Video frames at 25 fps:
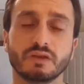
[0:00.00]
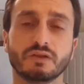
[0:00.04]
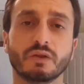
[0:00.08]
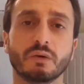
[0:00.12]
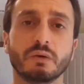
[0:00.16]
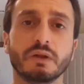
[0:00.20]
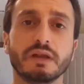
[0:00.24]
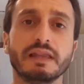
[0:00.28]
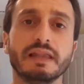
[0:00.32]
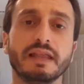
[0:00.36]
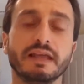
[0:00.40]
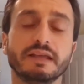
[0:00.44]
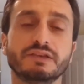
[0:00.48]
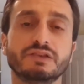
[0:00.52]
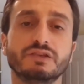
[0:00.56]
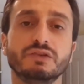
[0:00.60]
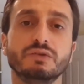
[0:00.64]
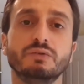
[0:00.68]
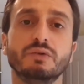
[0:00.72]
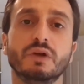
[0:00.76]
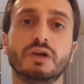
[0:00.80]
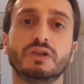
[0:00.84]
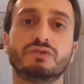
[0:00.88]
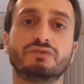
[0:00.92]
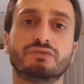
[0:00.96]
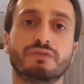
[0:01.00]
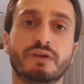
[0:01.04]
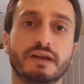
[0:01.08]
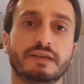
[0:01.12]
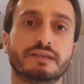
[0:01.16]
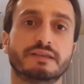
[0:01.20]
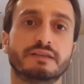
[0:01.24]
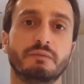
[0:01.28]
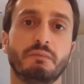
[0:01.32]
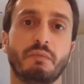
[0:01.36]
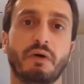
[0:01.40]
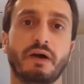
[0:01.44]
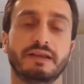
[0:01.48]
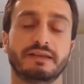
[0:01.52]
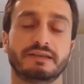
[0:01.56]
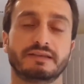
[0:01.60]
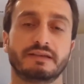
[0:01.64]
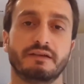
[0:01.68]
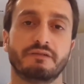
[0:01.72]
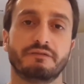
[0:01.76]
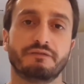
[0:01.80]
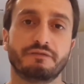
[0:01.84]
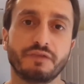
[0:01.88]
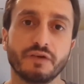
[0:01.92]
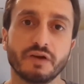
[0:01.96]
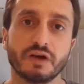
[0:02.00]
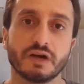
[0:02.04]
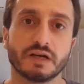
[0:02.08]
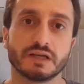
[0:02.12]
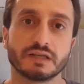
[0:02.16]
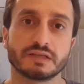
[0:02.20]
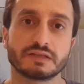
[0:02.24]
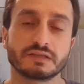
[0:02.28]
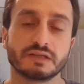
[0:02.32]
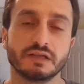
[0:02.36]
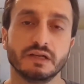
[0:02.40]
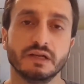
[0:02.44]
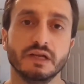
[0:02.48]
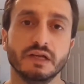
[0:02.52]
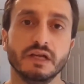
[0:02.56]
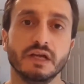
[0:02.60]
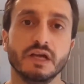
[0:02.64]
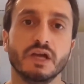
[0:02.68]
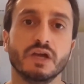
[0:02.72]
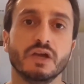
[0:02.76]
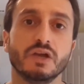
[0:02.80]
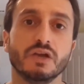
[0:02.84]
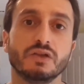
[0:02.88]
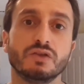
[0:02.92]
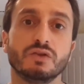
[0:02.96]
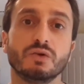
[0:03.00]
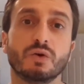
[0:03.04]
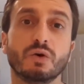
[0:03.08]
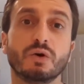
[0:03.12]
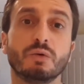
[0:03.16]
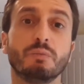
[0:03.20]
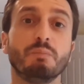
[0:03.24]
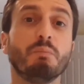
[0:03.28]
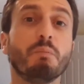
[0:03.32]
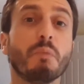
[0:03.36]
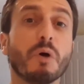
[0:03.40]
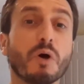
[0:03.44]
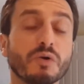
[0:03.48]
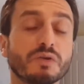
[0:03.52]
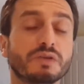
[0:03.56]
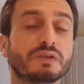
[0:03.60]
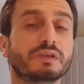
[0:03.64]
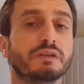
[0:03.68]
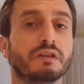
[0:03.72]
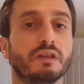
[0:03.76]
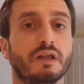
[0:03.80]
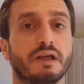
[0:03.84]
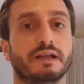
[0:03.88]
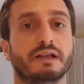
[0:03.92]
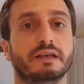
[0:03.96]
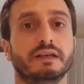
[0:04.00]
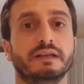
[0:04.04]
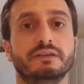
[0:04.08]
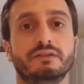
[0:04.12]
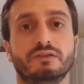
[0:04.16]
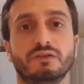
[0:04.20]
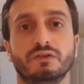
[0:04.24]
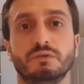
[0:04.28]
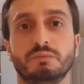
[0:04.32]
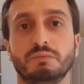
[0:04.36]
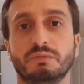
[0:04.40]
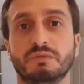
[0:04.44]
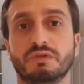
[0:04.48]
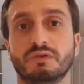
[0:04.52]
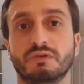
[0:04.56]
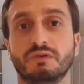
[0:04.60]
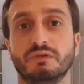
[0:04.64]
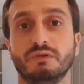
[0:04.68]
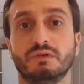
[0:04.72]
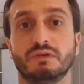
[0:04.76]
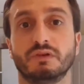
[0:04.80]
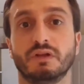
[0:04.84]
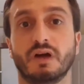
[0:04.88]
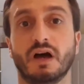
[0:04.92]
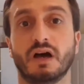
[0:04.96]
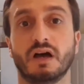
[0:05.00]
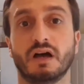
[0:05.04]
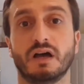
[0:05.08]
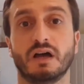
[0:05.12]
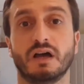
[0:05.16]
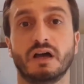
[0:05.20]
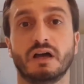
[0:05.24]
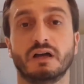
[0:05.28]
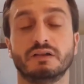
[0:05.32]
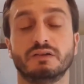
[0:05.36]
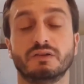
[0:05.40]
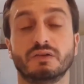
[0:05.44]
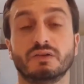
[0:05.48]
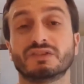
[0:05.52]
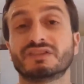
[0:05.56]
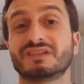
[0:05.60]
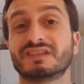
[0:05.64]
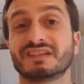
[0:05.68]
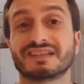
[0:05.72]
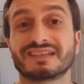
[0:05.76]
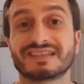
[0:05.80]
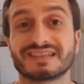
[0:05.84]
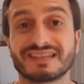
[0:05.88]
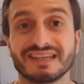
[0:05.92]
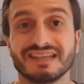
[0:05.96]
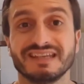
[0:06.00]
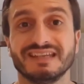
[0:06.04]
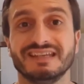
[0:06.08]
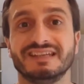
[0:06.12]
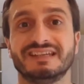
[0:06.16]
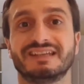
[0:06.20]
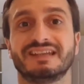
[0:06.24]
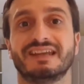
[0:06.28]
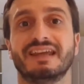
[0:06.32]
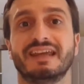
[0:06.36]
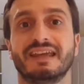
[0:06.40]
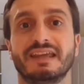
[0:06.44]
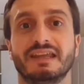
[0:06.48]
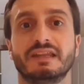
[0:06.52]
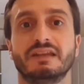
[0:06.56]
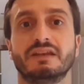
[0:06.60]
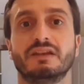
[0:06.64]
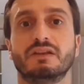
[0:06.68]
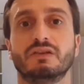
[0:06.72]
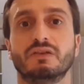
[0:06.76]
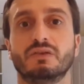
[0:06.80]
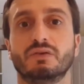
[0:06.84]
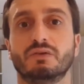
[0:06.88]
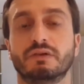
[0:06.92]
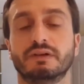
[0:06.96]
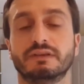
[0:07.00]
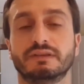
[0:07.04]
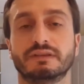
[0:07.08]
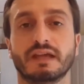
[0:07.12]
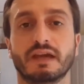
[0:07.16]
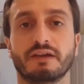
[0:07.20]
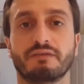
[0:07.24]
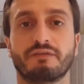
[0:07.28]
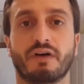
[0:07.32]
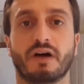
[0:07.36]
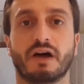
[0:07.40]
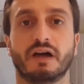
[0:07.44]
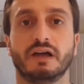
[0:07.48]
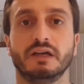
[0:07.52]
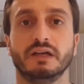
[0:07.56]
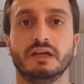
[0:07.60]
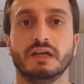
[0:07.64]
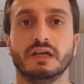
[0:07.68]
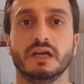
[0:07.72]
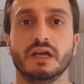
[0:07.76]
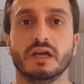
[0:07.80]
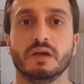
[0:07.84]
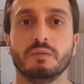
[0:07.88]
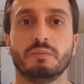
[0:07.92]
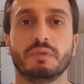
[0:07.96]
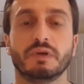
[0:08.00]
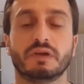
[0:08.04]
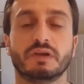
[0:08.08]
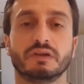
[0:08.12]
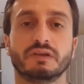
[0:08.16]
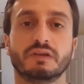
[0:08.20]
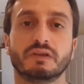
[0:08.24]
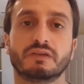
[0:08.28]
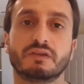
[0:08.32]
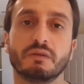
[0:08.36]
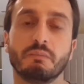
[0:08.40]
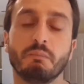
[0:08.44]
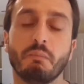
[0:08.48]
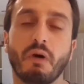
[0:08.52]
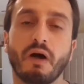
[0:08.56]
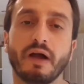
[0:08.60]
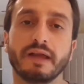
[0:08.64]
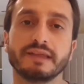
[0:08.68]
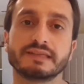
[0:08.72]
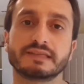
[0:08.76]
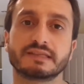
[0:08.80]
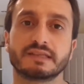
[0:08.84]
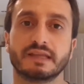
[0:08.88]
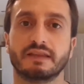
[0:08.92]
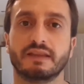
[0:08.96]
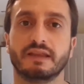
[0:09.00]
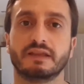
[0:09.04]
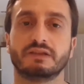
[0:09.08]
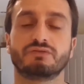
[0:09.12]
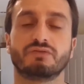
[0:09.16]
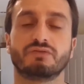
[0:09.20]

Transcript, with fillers: So unless you address the mindset first, you're most likely doomed to uh, not succeed in your endeavor, because it's the mindset